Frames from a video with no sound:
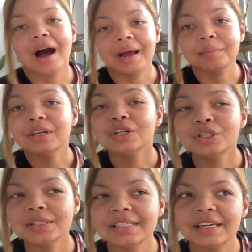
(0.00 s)
I'm gonna
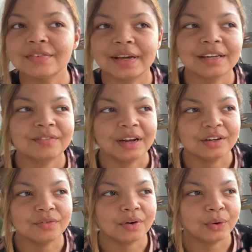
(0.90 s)
see if I can find a
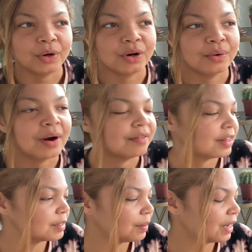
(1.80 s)
photo of
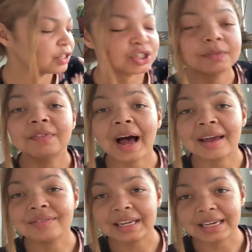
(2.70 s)
this plant just
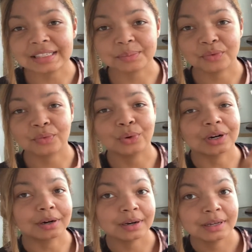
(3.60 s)
5 days
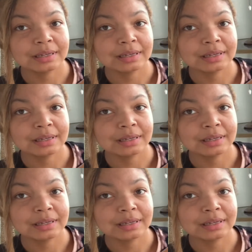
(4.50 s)
before